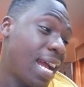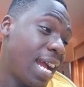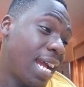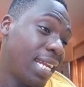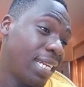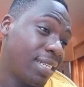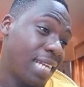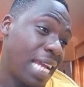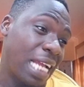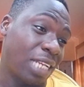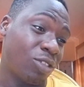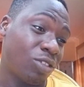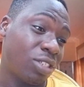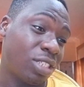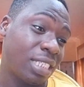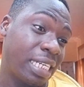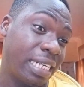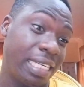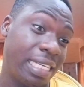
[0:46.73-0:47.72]
And I
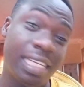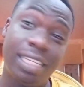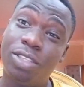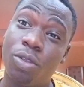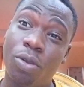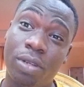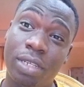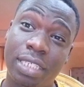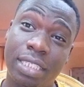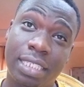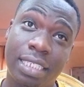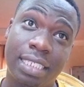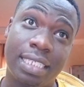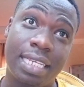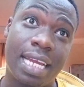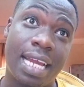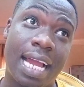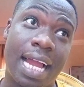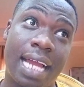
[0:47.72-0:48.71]
just clicked on it
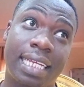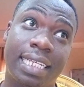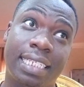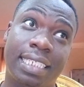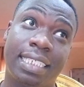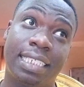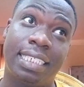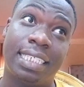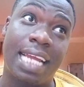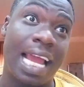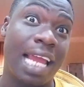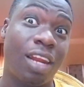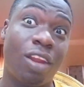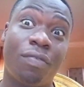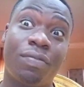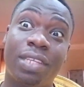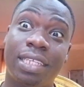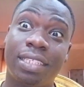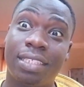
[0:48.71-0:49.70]
and I
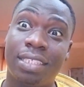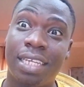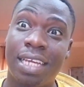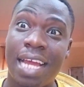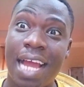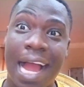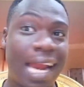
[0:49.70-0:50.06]
loved it.